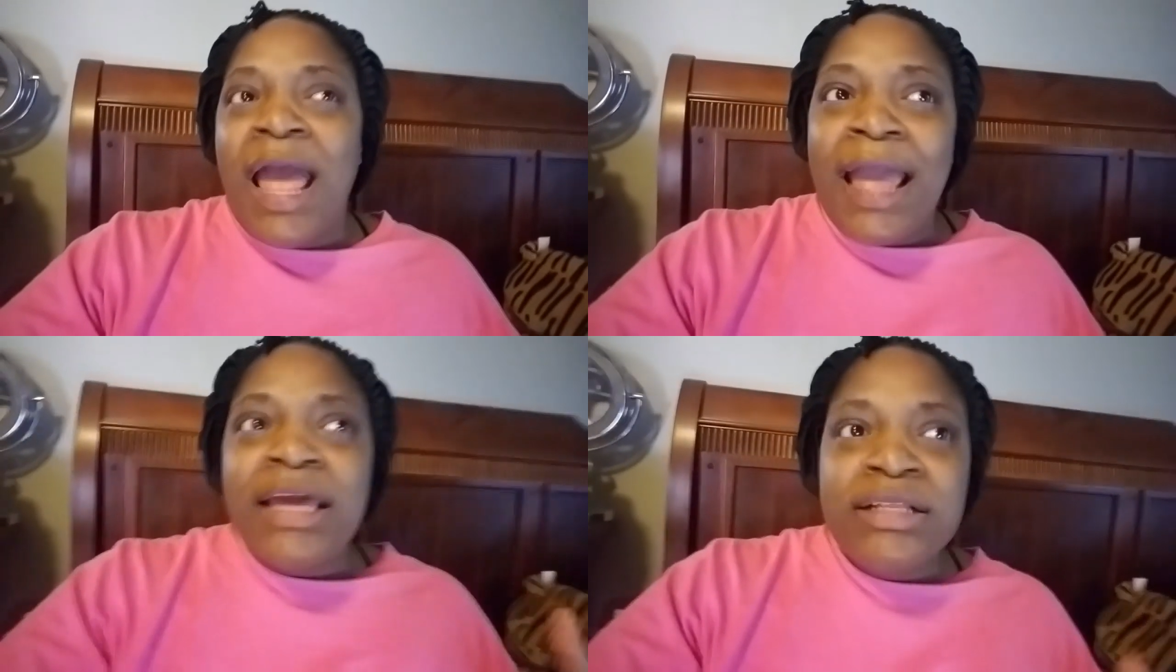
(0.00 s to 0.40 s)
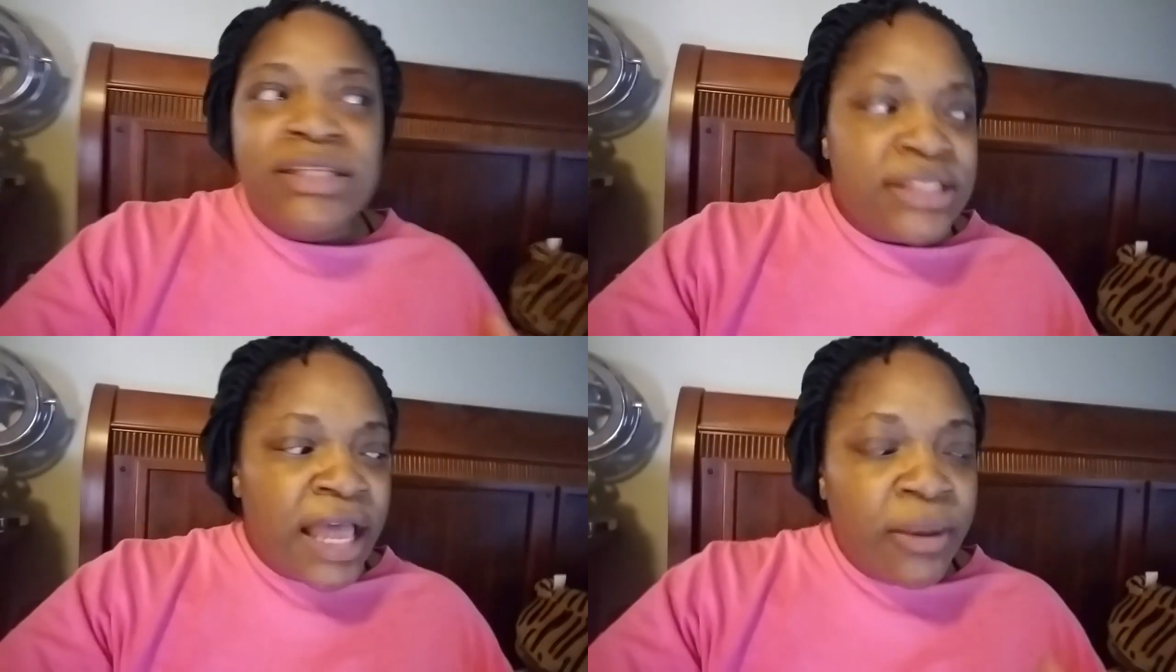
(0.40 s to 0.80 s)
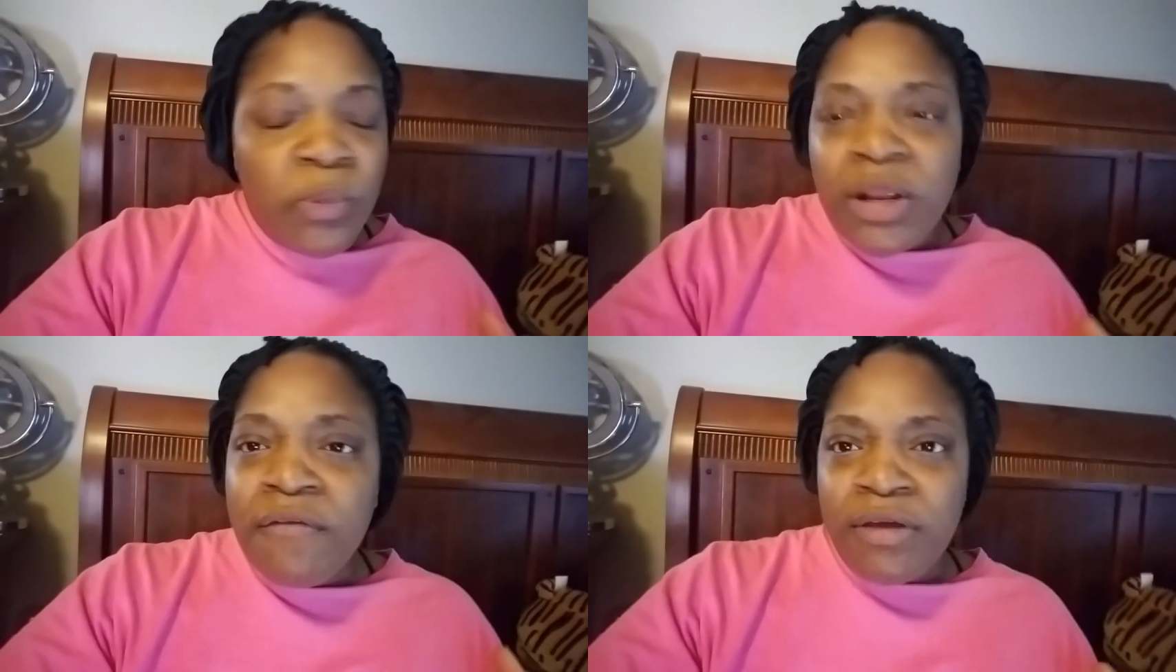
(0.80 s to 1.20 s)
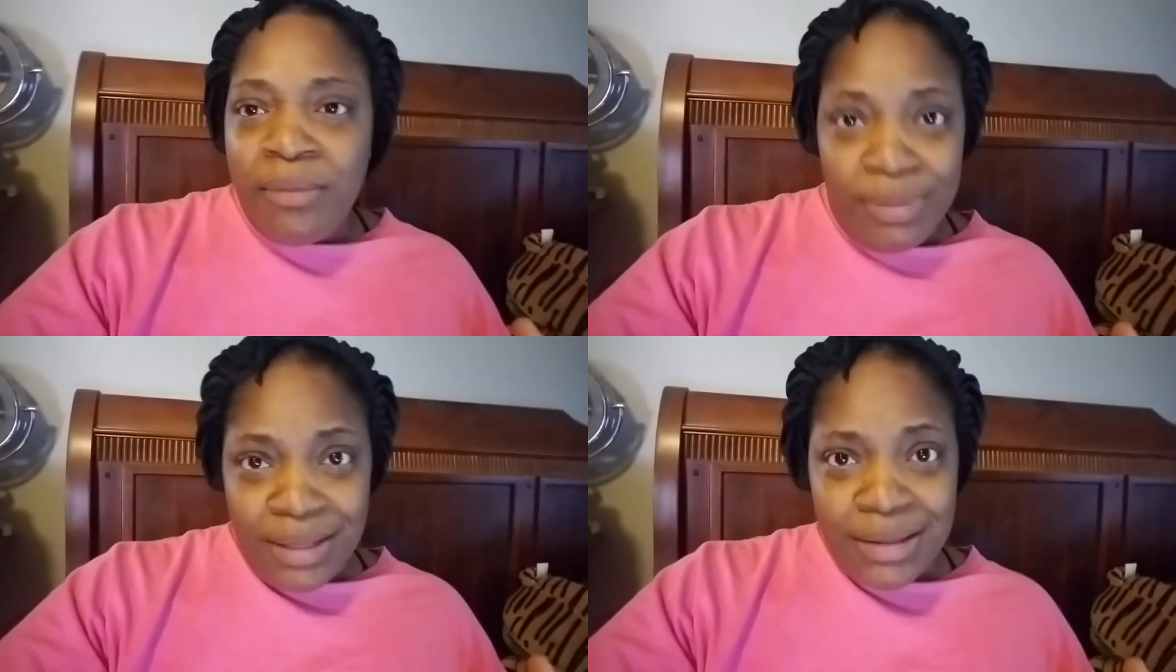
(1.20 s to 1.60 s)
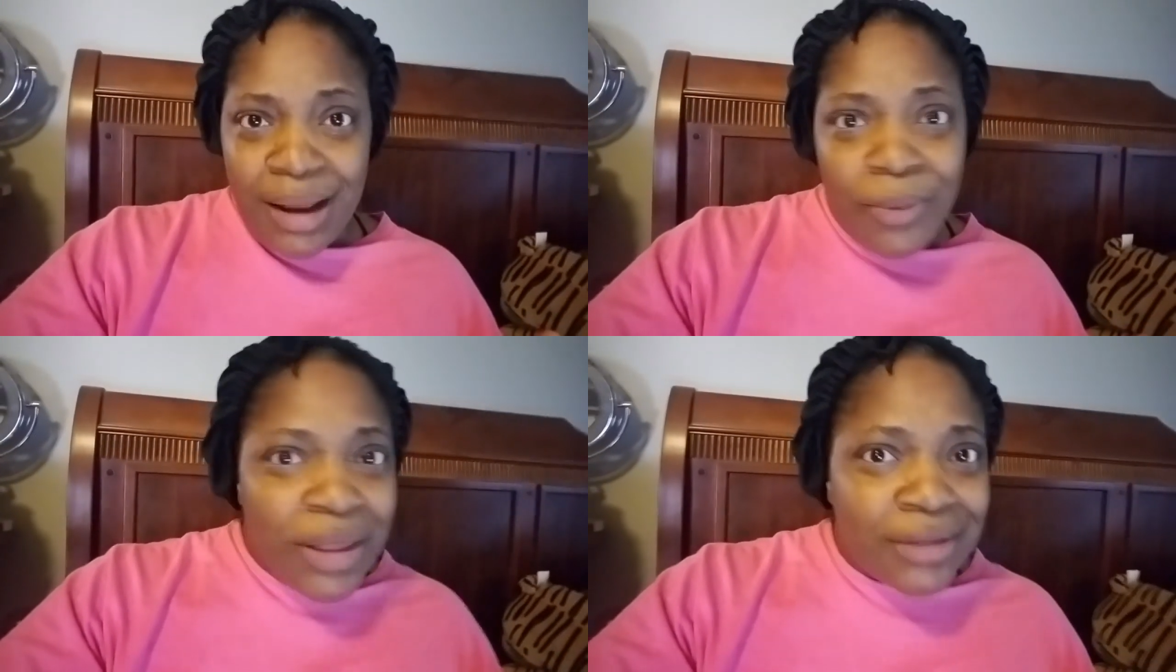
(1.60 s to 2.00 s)
I can decide what healthcare plan that
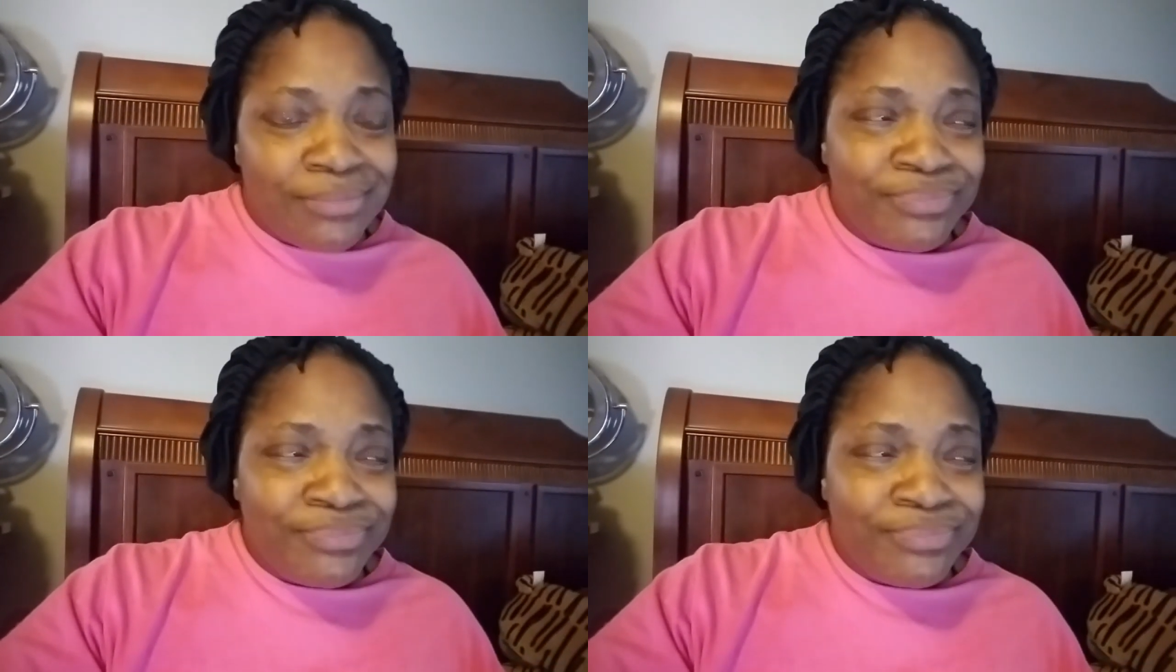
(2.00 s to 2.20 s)
I want?